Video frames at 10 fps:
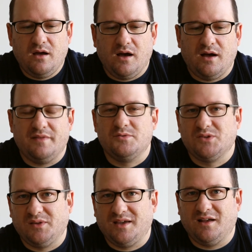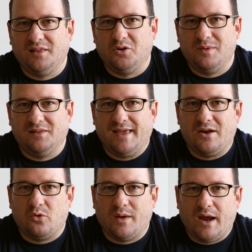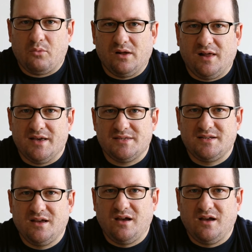And it was only a little bit later when I realized,